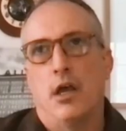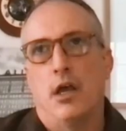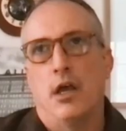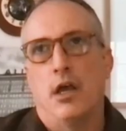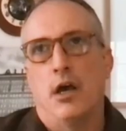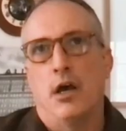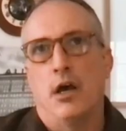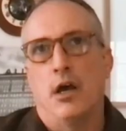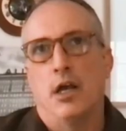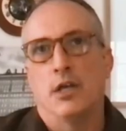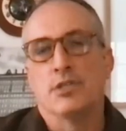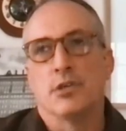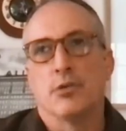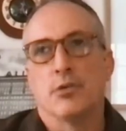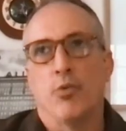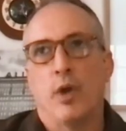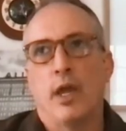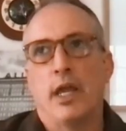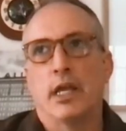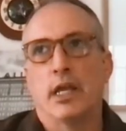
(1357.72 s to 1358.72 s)
As the
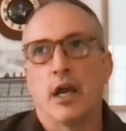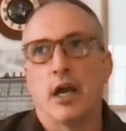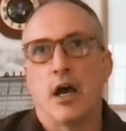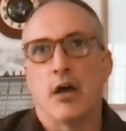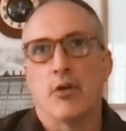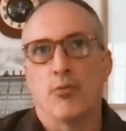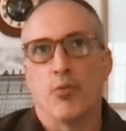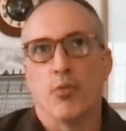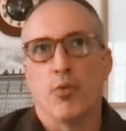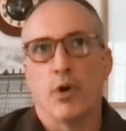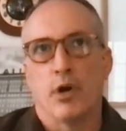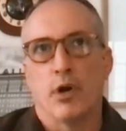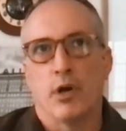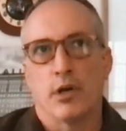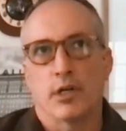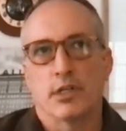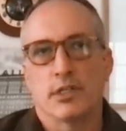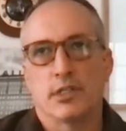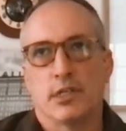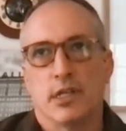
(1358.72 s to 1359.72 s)
way God
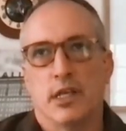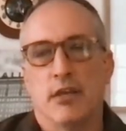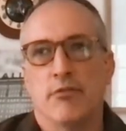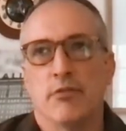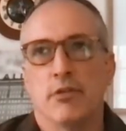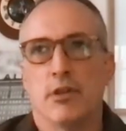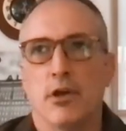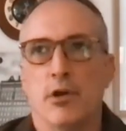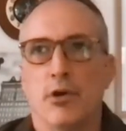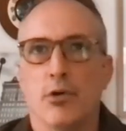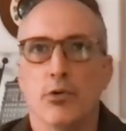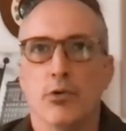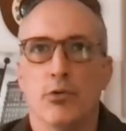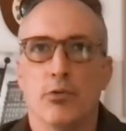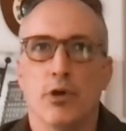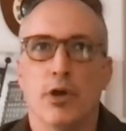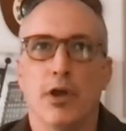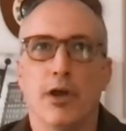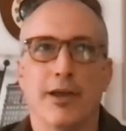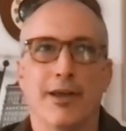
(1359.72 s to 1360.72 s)
works, even though
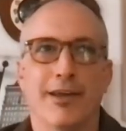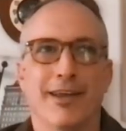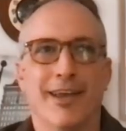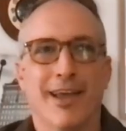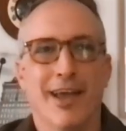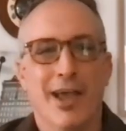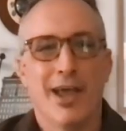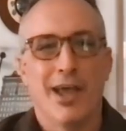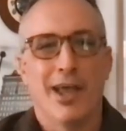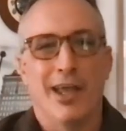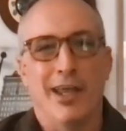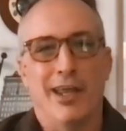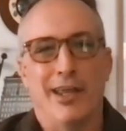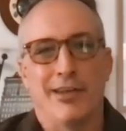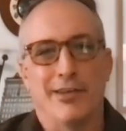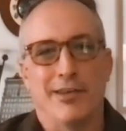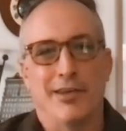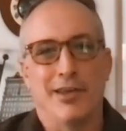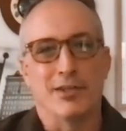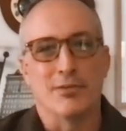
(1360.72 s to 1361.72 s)

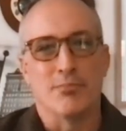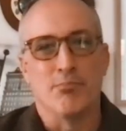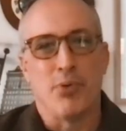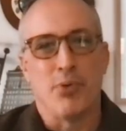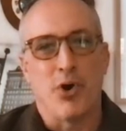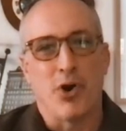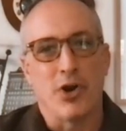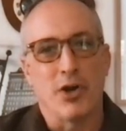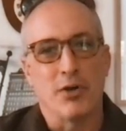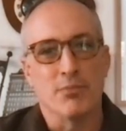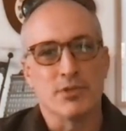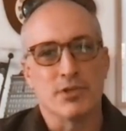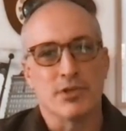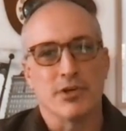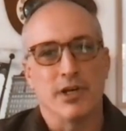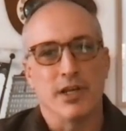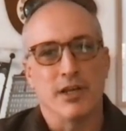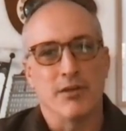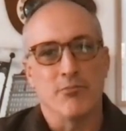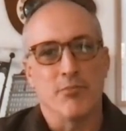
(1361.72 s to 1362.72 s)
its barbs are
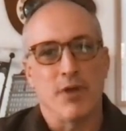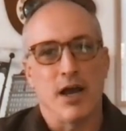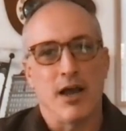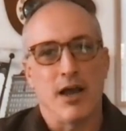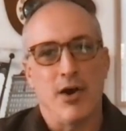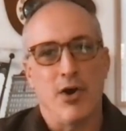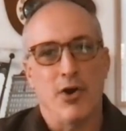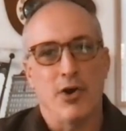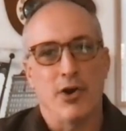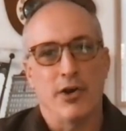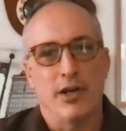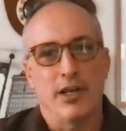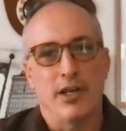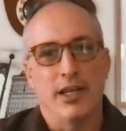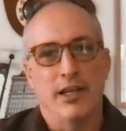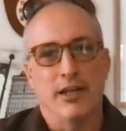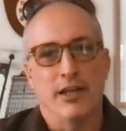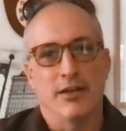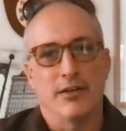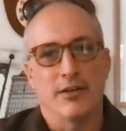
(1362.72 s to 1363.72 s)
in my heart
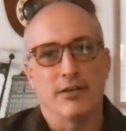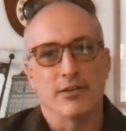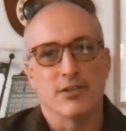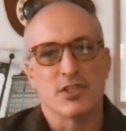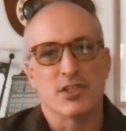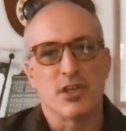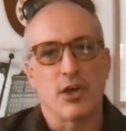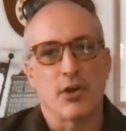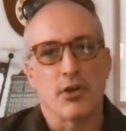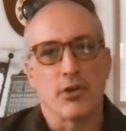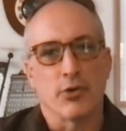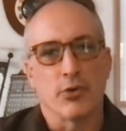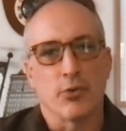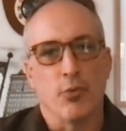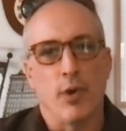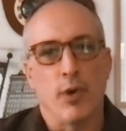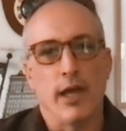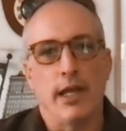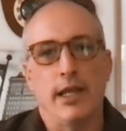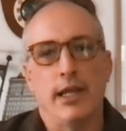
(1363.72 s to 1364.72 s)
in subtler
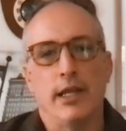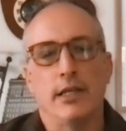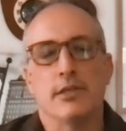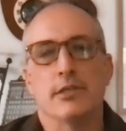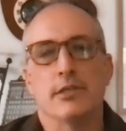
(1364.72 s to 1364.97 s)
ways.